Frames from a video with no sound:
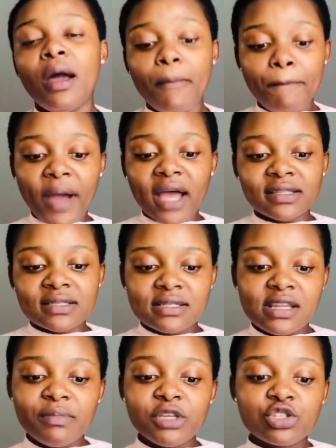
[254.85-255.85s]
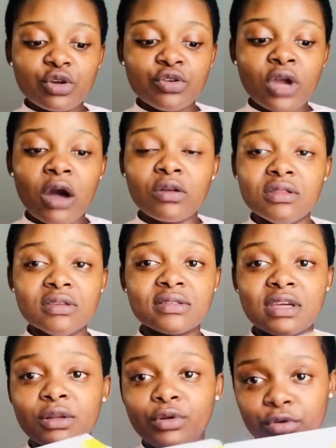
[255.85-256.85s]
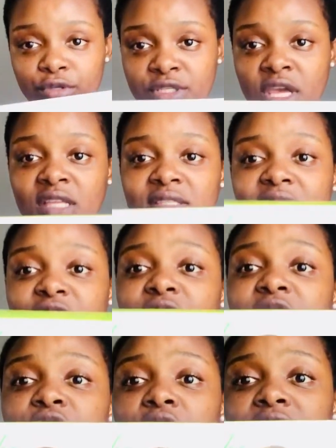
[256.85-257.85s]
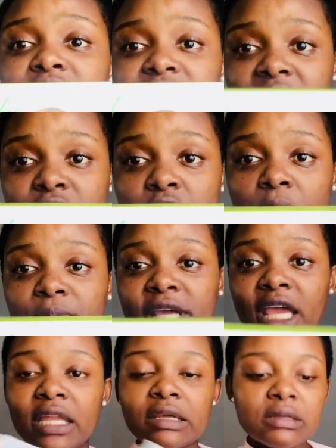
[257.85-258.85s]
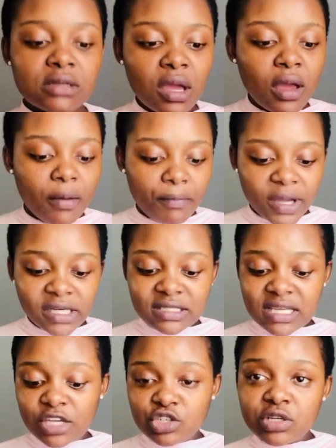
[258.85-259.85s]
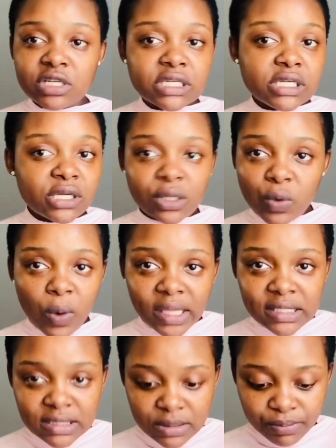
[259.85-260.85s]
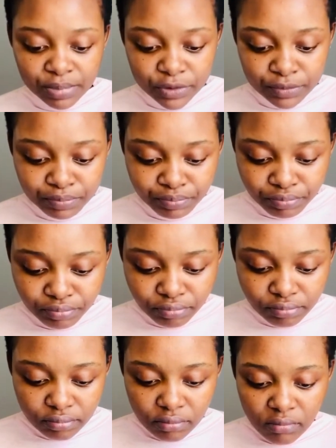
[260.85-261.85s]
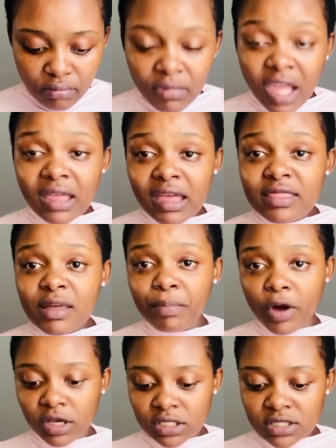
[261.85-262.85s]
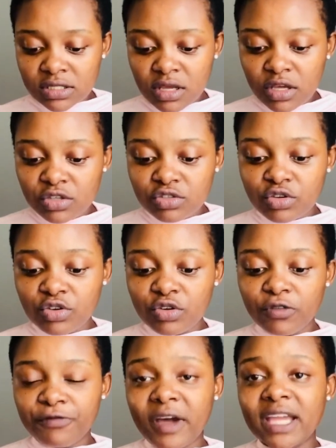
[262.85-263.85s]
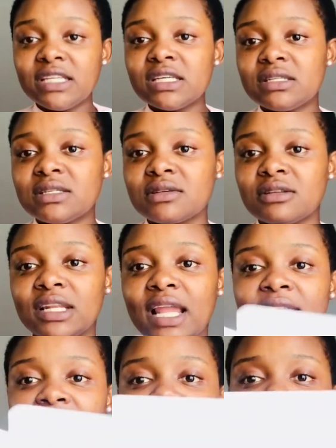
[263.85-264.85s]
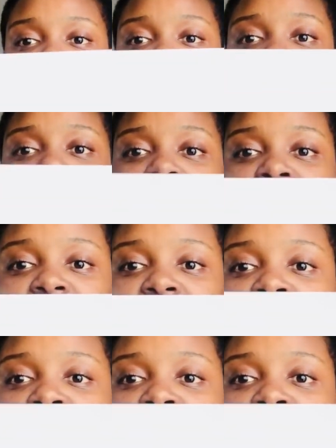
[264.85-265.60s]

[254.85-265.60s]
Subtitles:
But let me show you how this thing looks. It's actually not that complicated, but it's actually quite simple. In the box, so you'll find it like this in a box.